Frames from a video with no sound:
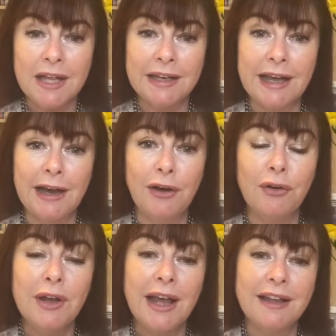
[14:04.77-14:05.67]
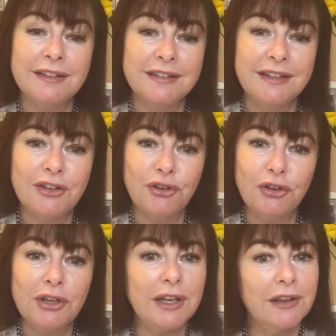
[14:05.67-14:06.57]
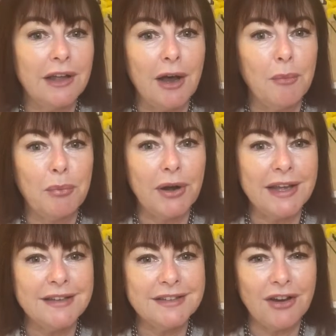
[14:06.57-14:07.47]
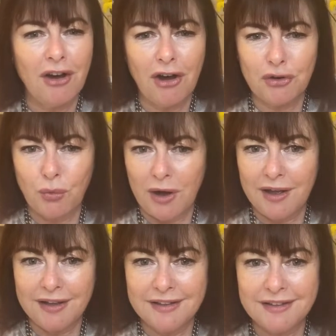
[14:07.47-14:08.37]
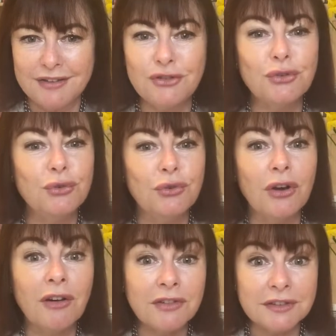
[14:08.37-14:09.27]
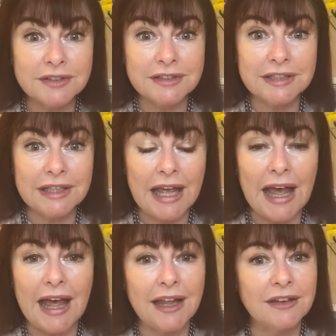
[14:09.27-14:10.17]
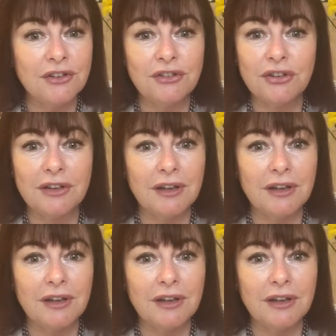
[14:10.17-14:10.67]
Now, as I said earlier, our brains are hardwired to novelty, and